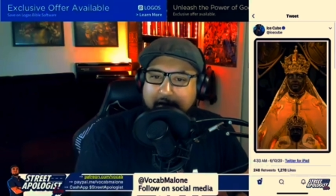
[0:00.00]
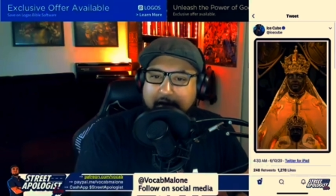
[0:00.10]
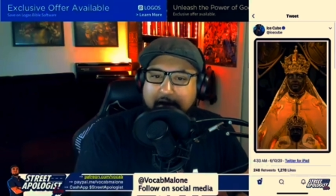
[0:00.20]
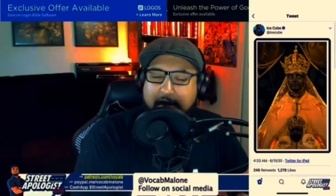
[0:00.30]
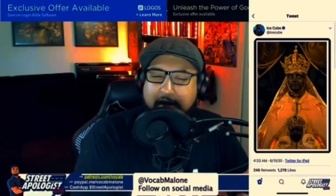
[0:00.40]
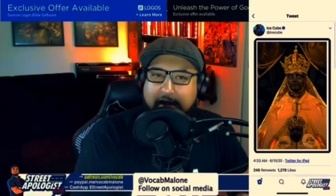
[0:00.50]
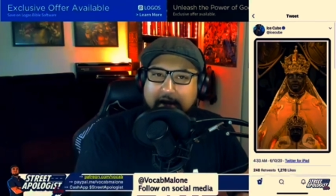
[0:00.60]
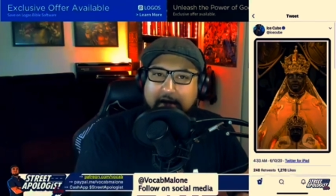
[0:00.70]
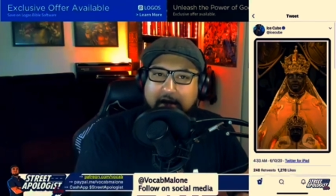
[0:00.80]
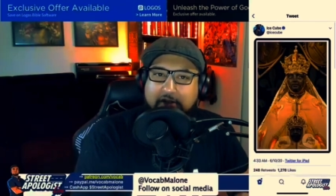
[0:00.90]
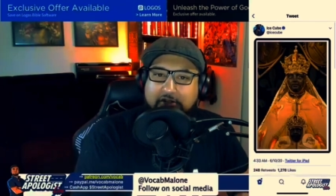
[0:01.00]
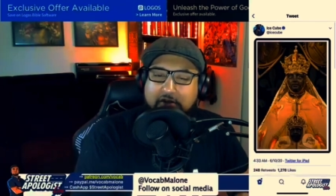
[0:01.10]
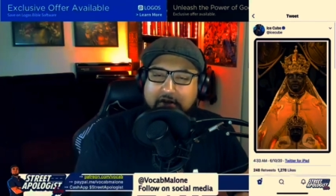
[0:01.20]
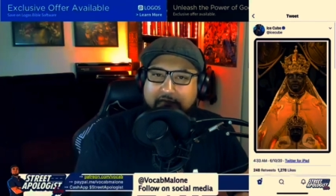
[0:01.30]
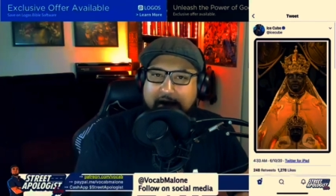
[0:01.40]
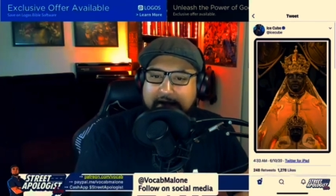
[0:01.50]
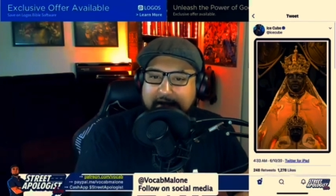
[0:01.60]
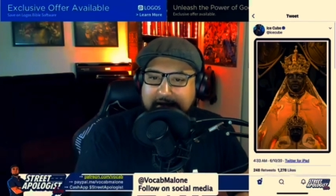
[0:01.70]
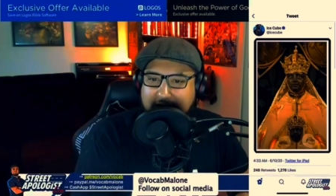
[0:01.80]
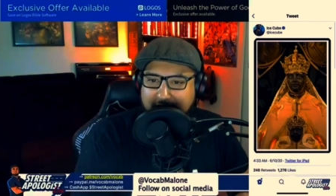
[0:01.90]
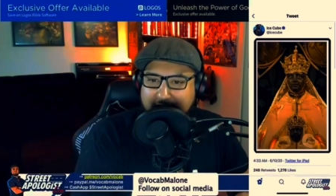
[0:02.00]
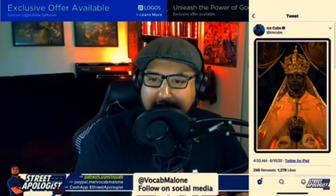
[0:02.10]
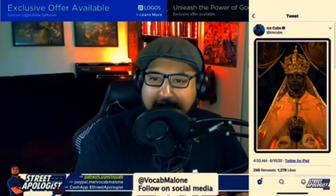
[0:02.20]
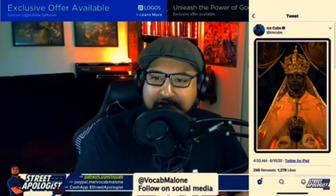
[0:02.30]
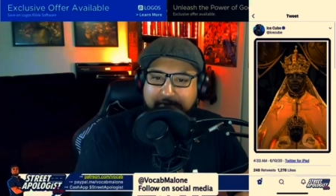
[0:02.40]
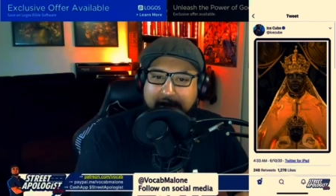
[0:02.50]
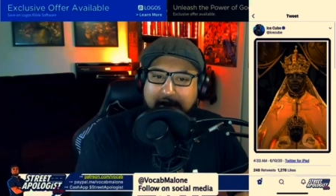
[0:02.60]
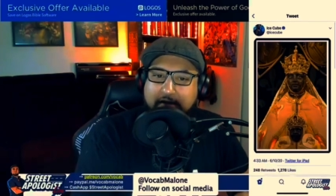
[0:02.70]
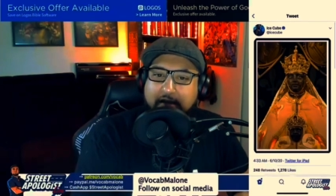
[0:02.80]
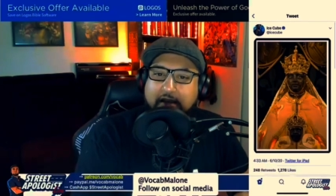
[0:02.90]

And uh, so you can find it in Italy and Spain.